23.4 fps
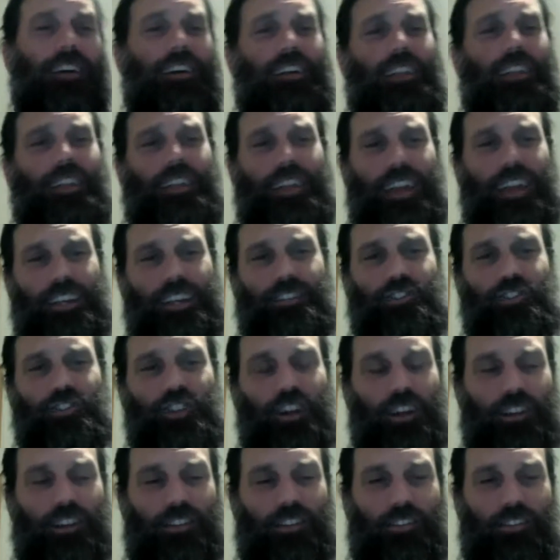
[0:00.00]
They
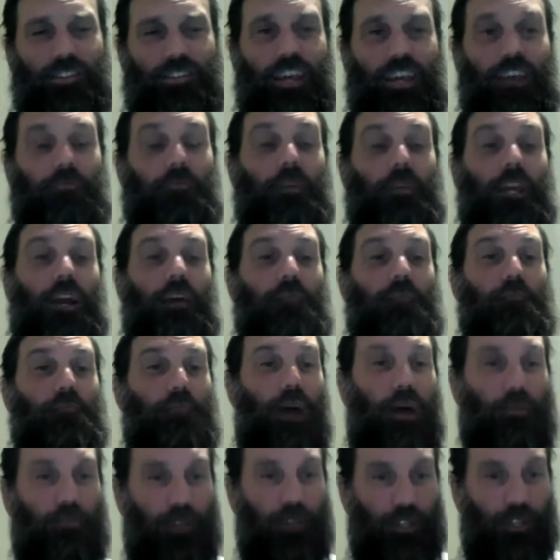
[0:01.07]
just have become
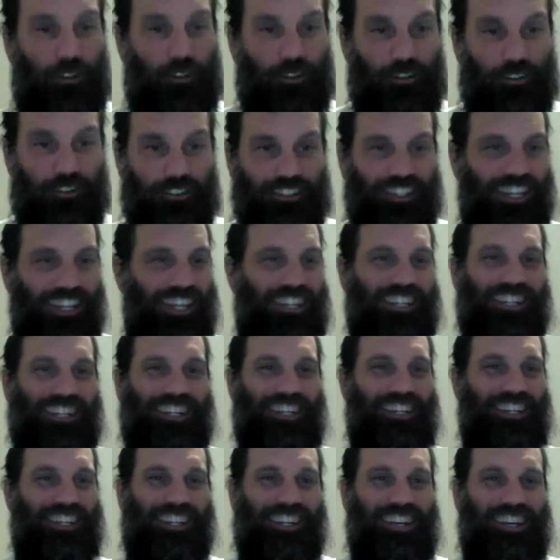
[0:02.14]
popular
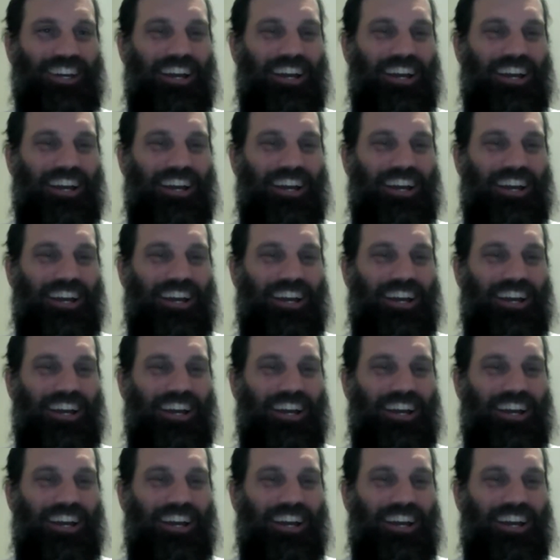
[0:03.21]
lately,